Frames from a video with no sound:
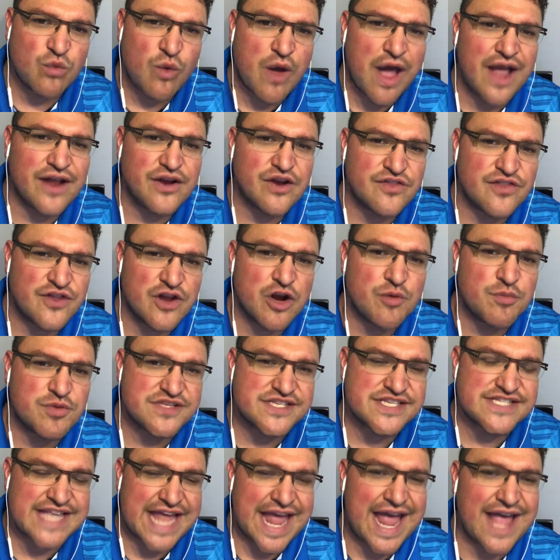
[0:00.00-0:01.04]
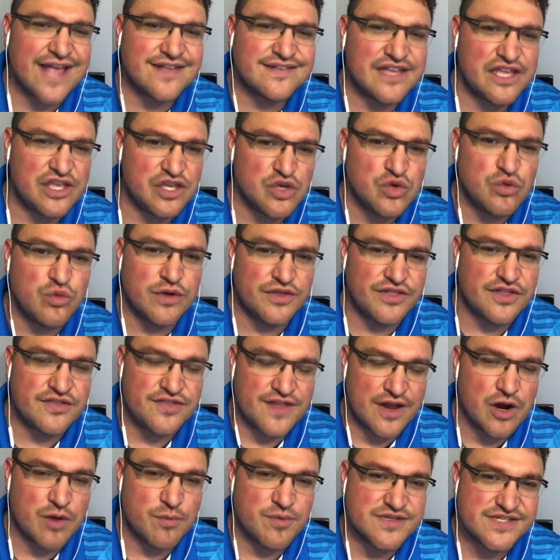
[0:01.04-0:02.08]
why your therapist is asking you what the
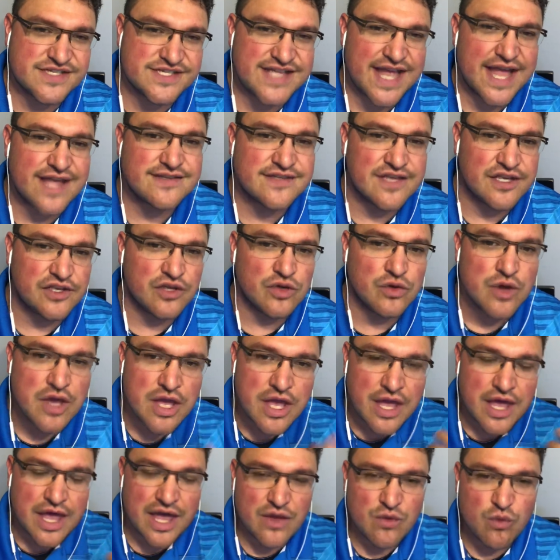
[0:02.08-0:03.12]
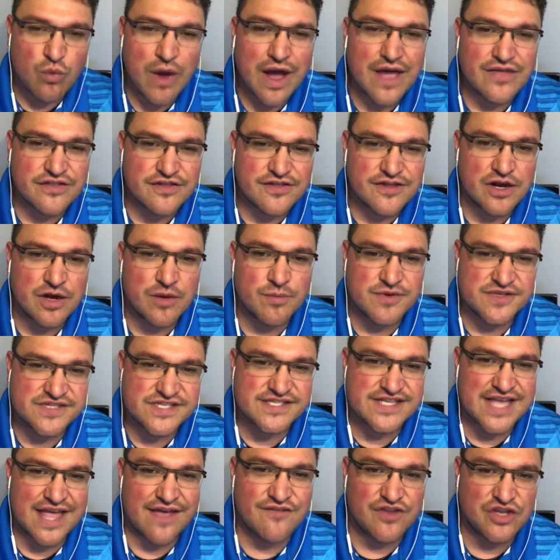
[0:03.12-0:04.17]
therapist is asking you, and why the therapist
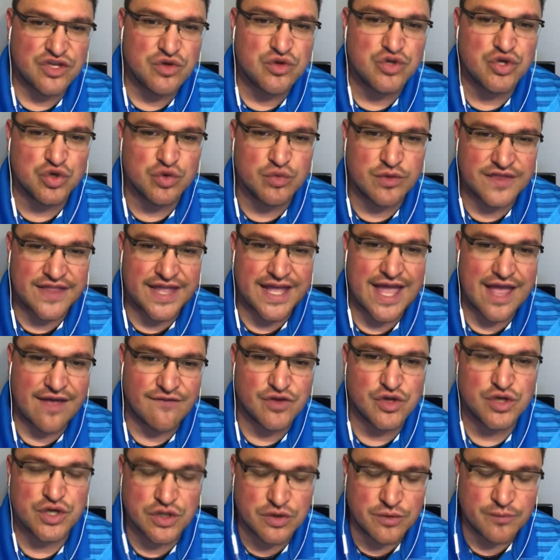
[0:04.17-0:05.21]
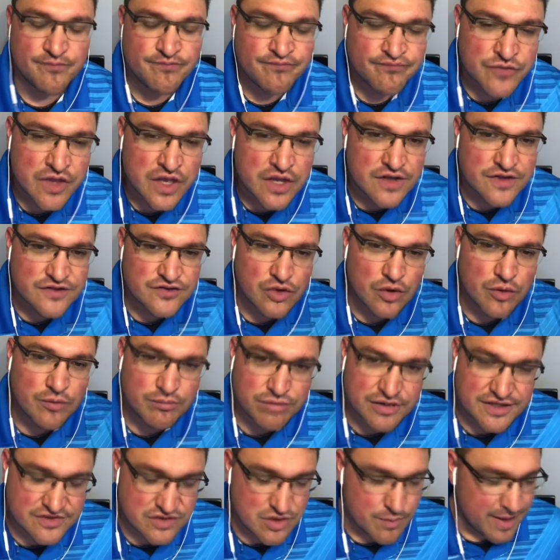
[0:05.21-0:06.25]
is having you do what they have you do. So
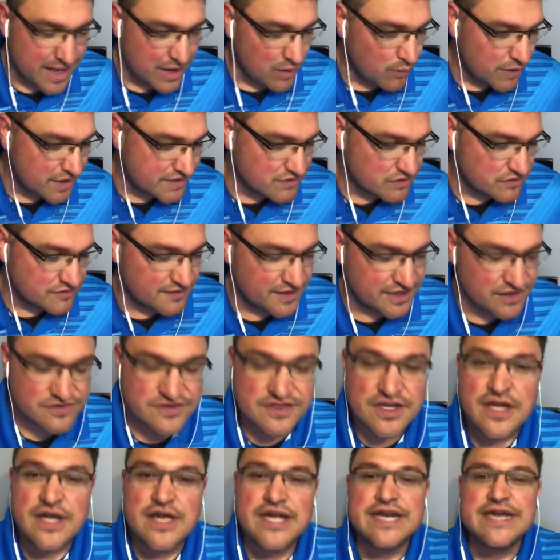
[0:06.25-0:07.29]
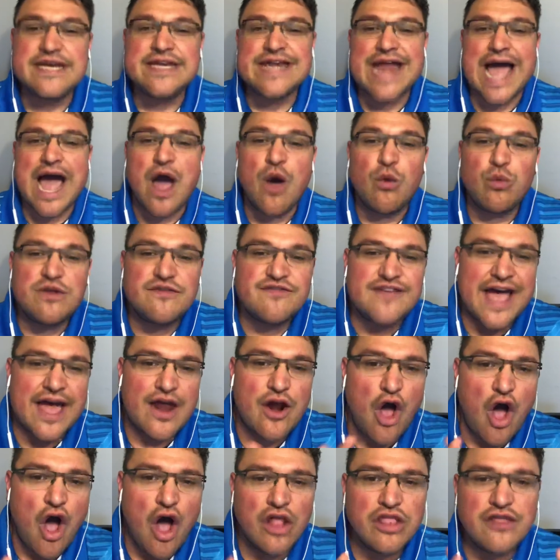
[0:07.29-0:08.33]
please go back and watch those videos. Now we've
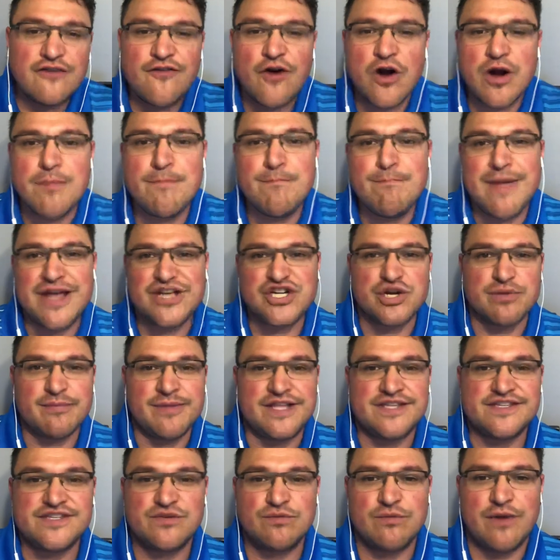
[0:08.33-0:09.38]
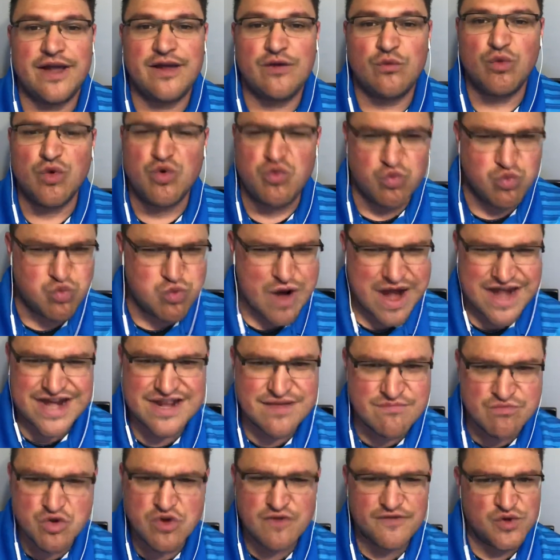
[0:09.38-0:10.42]
got all of our measurements, right? We're ready to
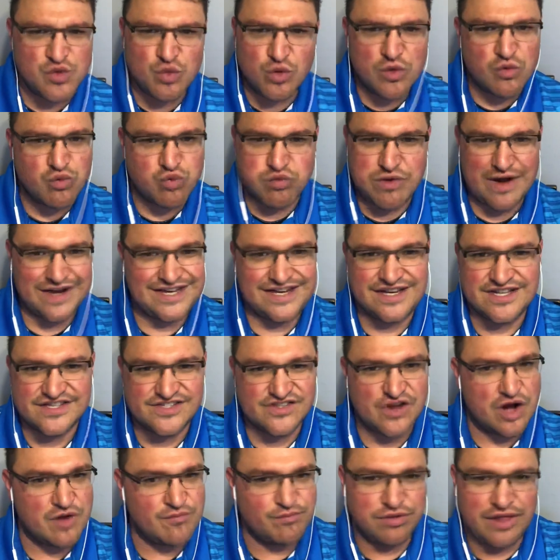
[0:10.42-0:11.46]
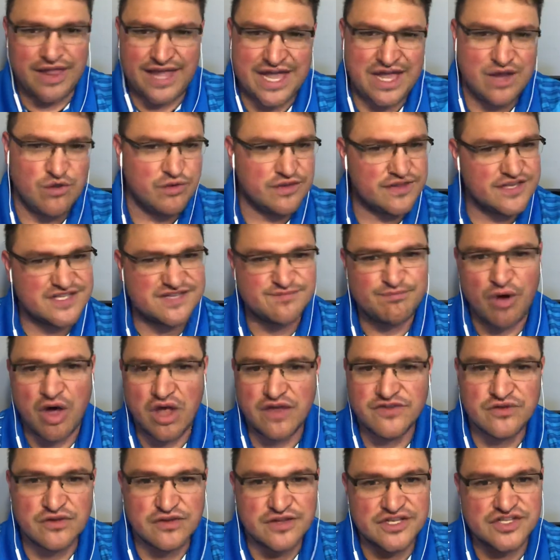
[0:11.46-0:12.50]
move you. We're ready to start playing with this
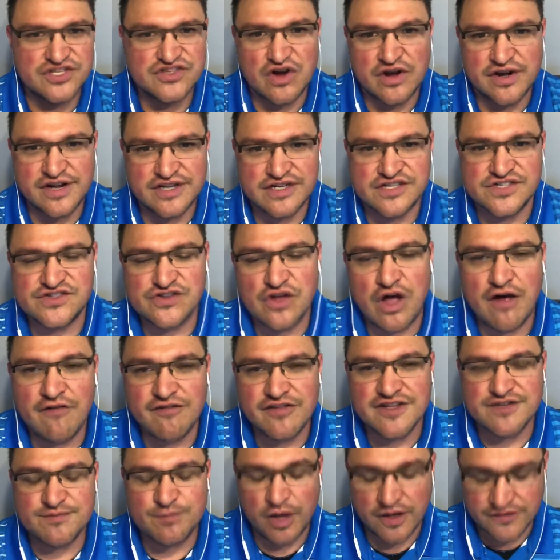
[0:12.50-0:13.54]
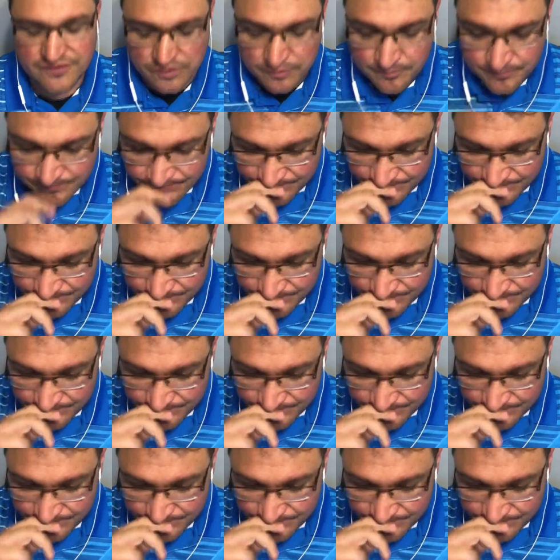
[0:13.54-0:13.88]
puzzle and starting to solve this puzzle.